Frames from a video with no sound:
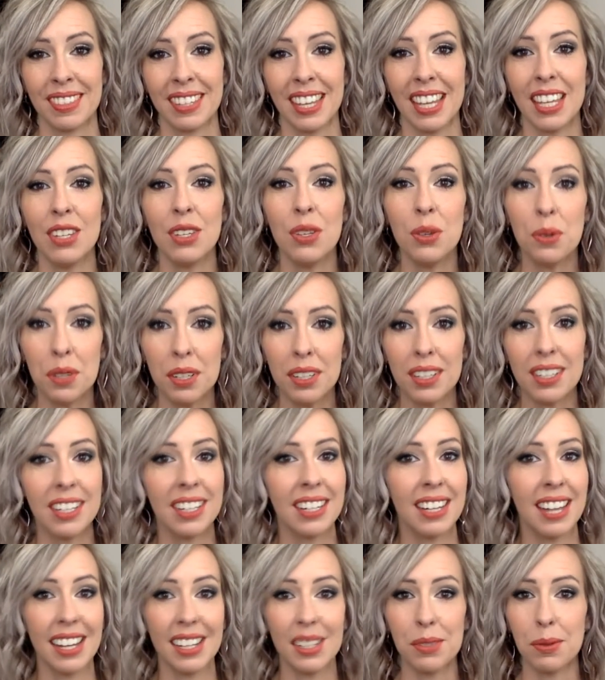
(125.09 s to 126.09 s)
And you can
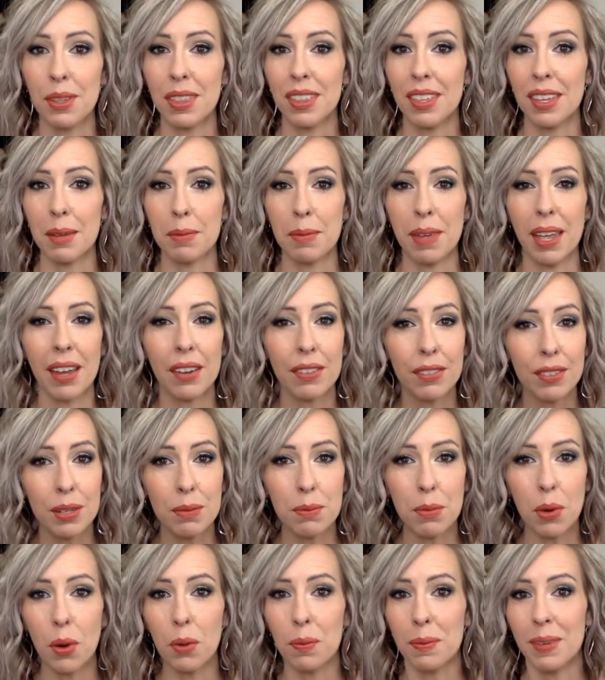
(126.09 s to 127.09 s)
connect with him every
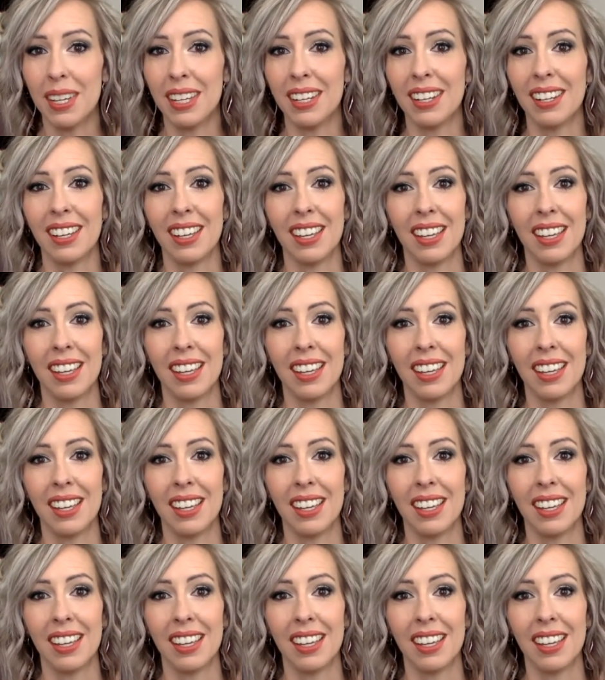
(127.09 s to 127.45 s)
moment